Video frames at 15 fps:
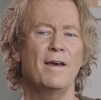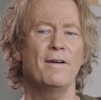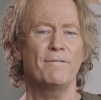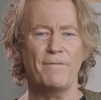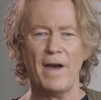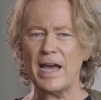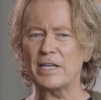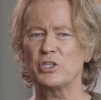
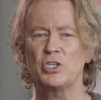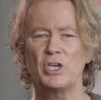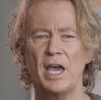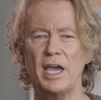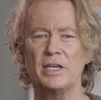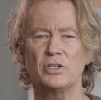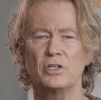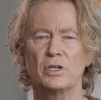Facts
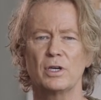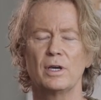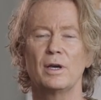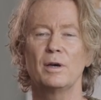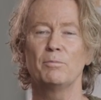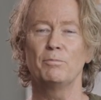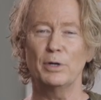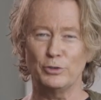change,
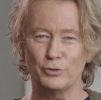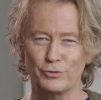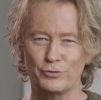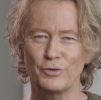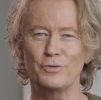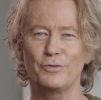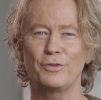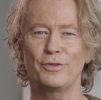but
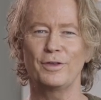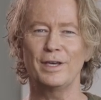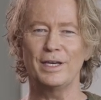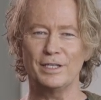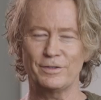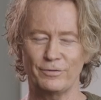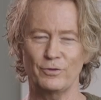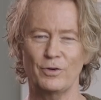truth
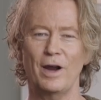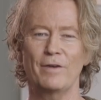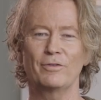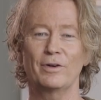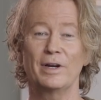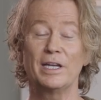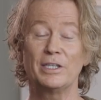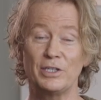is
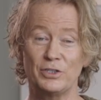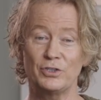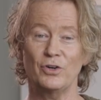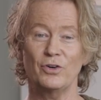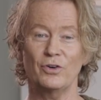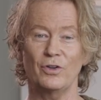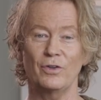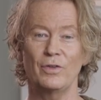forever. It's
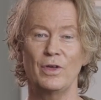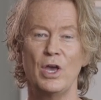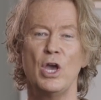eternal.